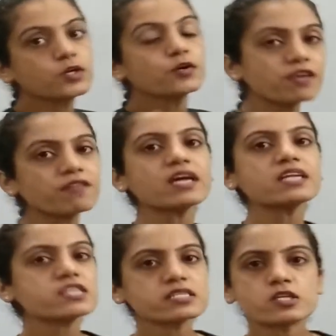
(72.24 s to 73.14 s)
we were
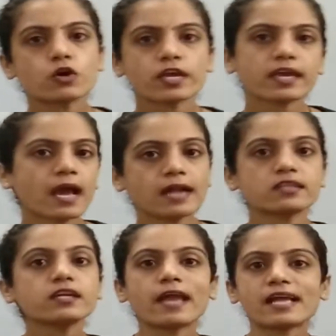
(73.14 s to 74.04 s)
just looking at
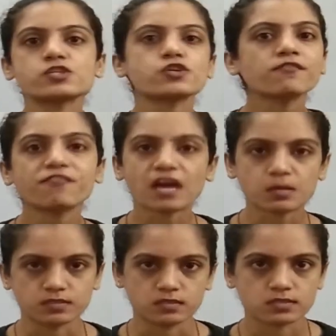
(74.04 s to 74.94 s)
the natural
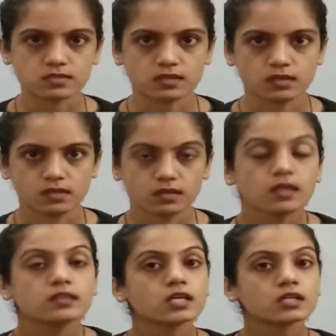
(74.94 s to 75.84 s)
fibers,
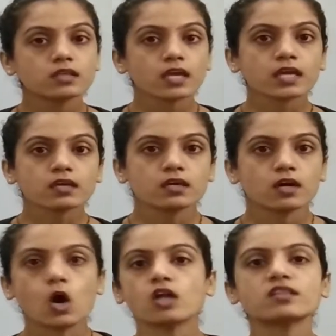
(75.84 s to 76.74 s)
the thing
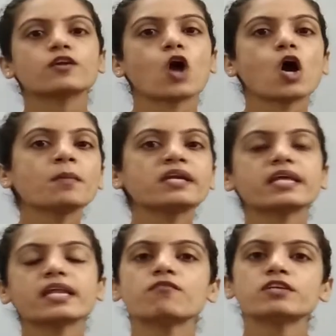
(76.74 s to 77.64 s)
or the raw
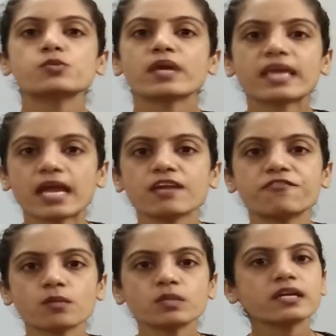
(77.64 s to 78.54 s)
material which we get
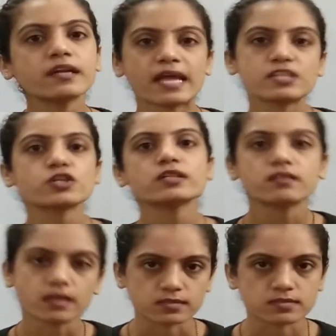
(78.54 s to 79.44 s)
from the natural
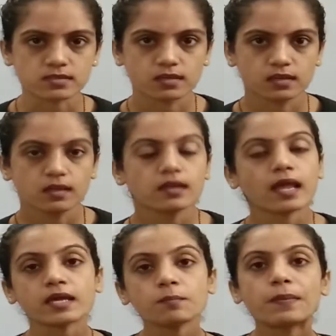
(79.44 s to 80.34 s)
things
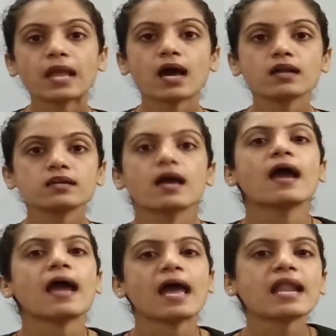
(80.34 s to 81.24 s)
like a plant
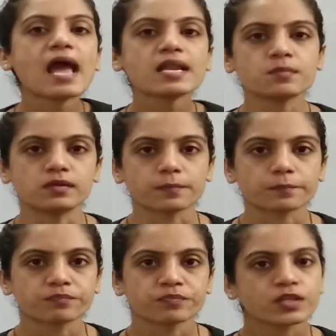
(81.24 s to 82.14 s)
and animal.
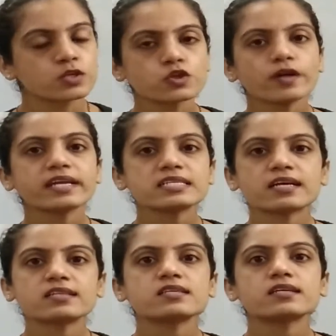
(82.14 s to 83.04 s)
So it is
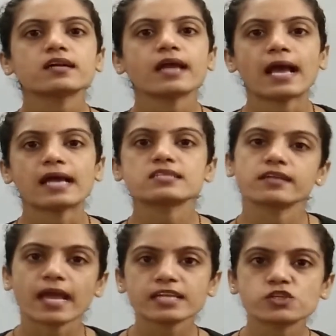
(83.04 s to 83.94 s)
considered as
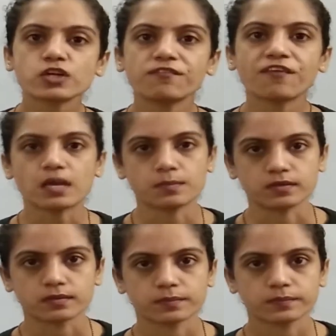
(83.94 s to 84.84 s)
natural fiber.